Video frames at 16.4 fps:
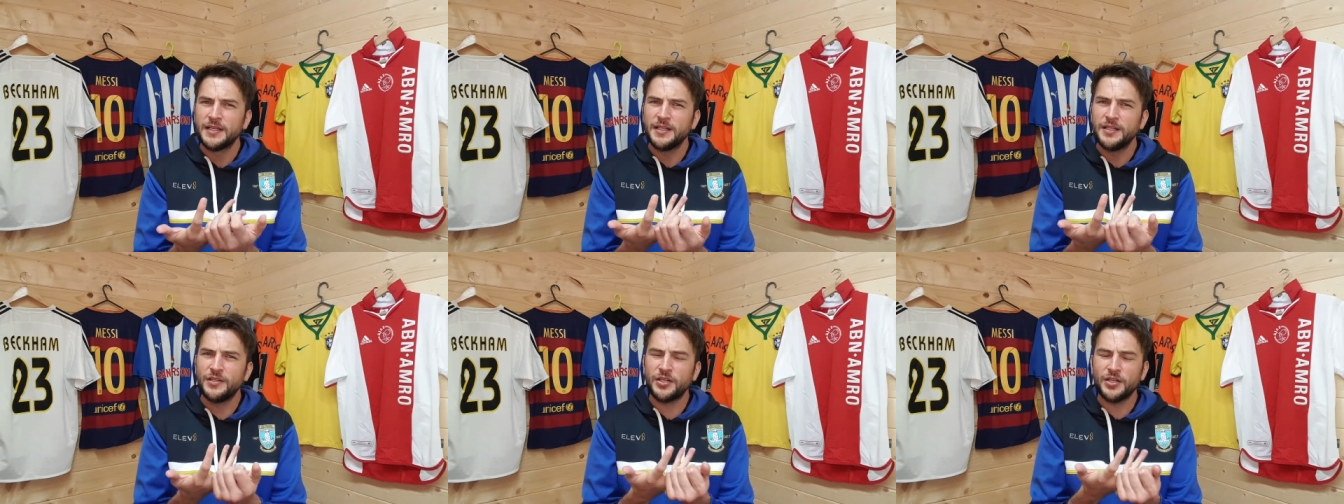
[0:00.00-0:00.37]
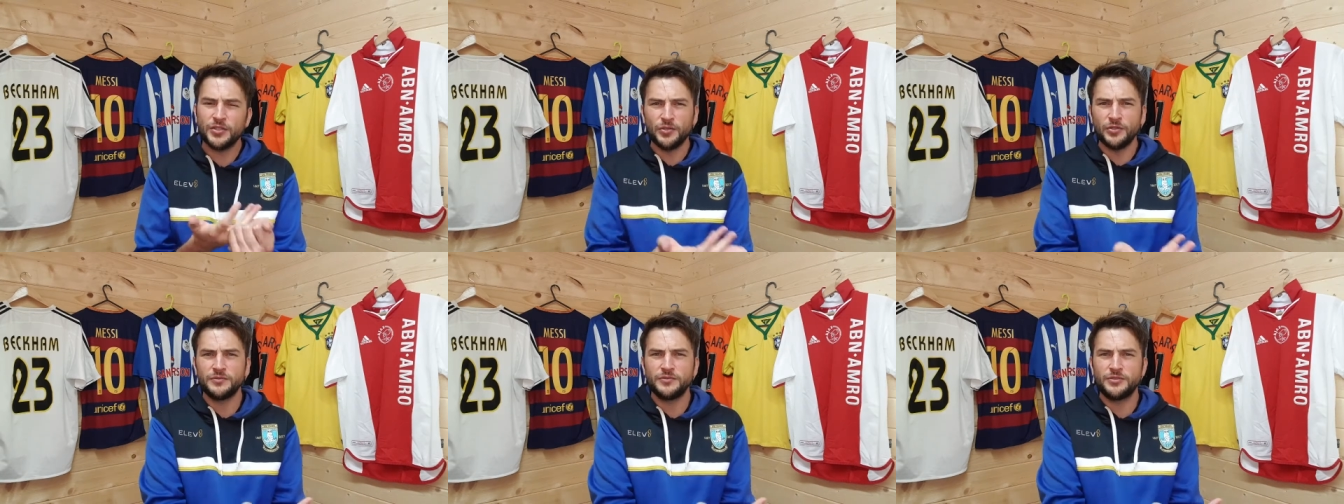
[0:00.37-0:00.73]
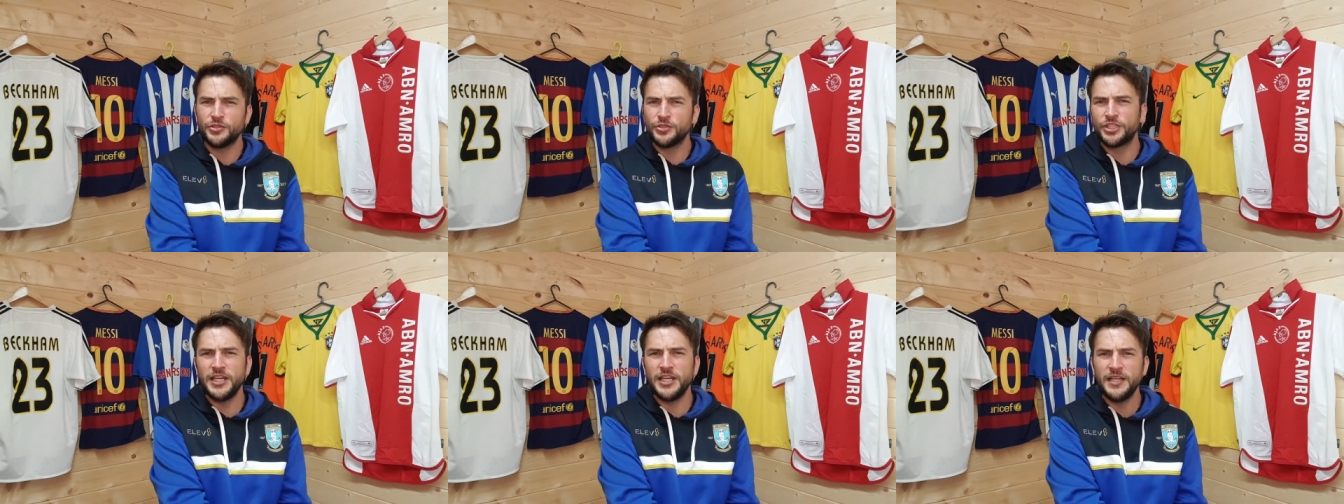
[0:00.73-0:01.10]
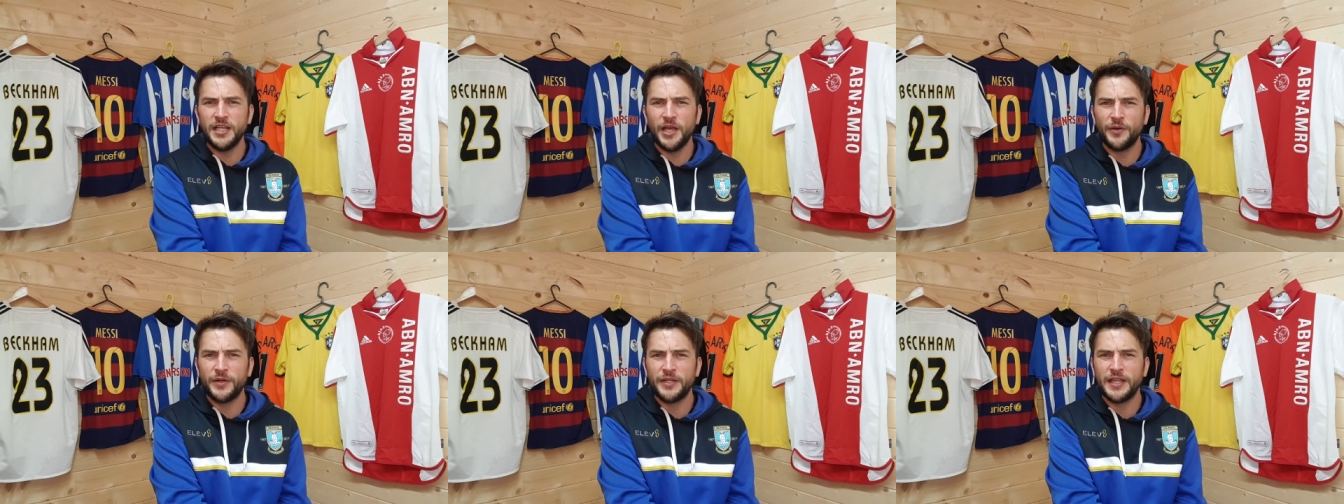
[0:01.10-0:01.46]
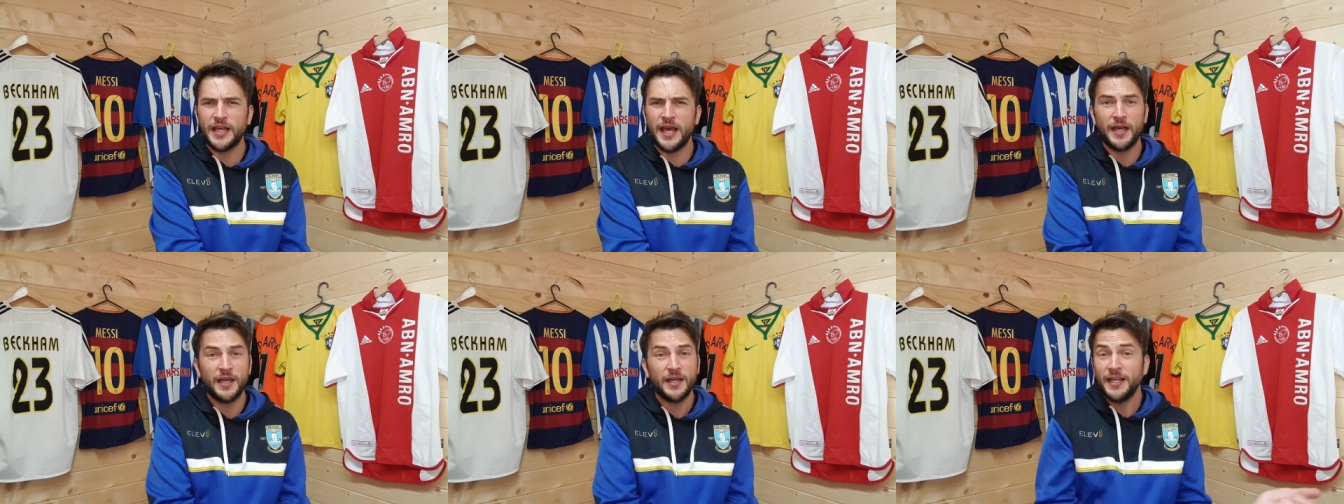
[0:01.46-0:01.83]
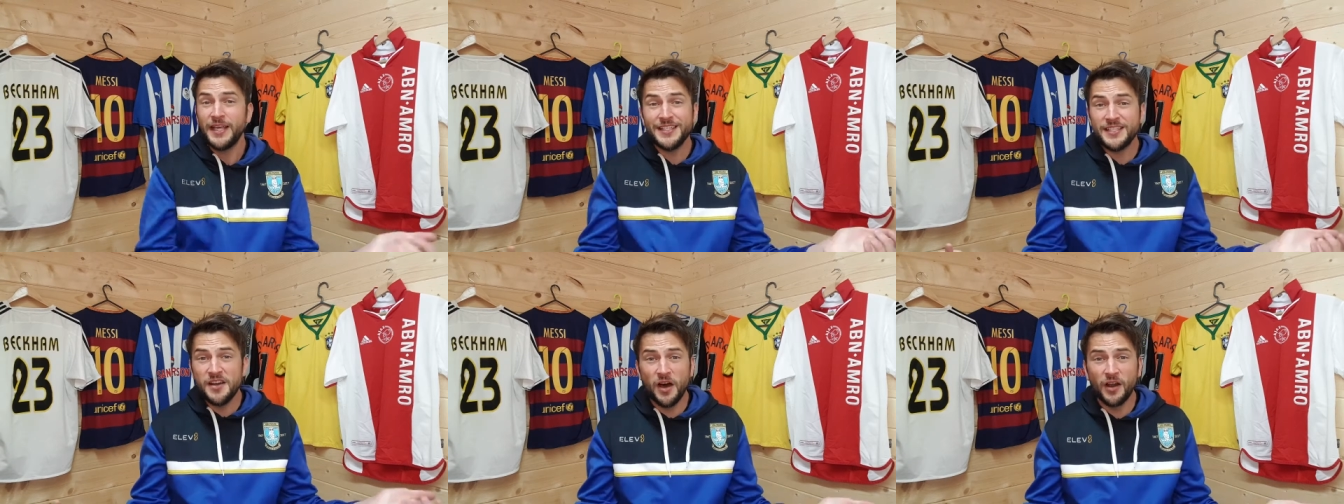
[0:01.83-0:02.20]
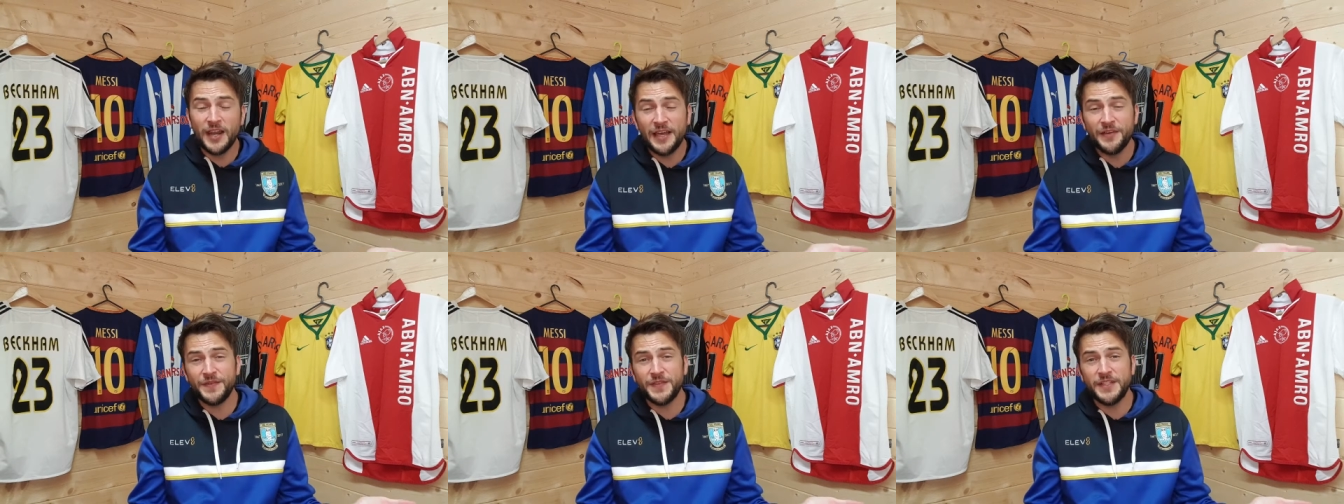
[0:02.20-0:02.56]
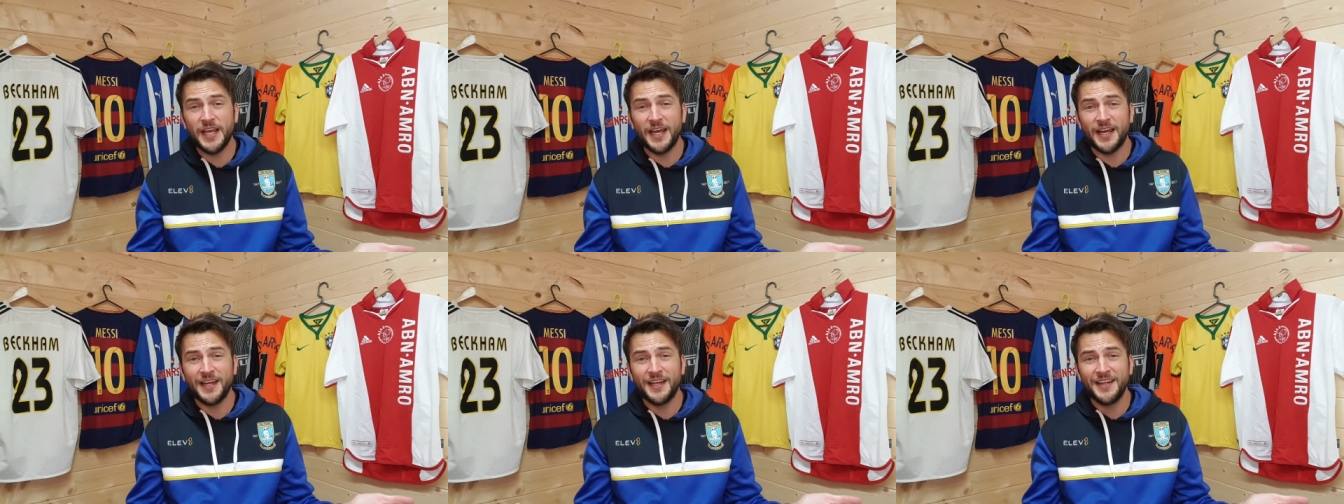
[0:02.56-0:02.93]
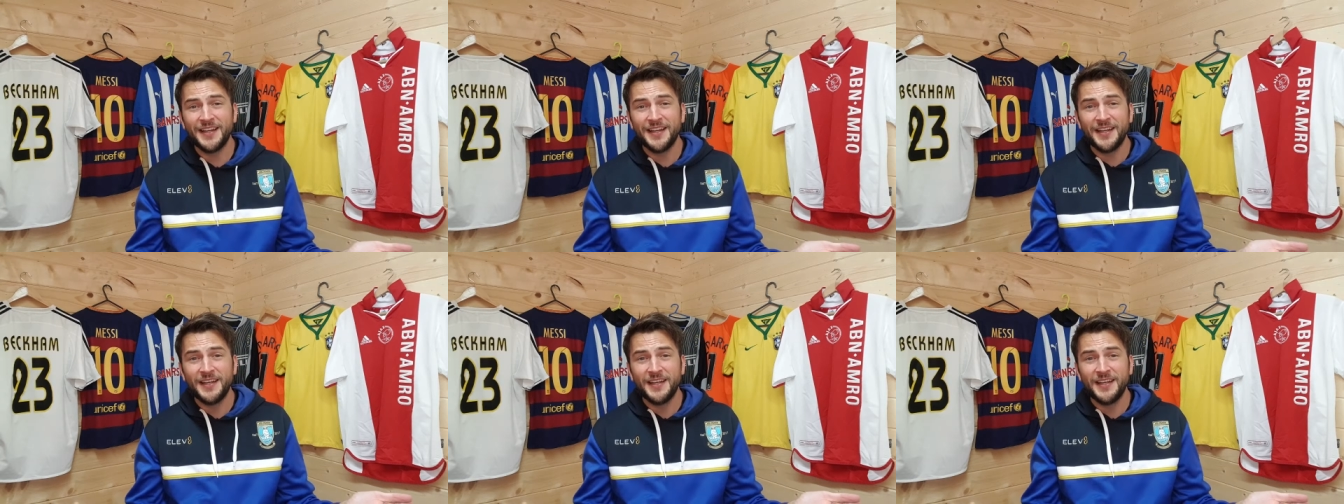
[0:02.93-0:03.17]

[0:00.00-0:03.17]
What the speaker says: you got Jorginho in there. He's not left yet.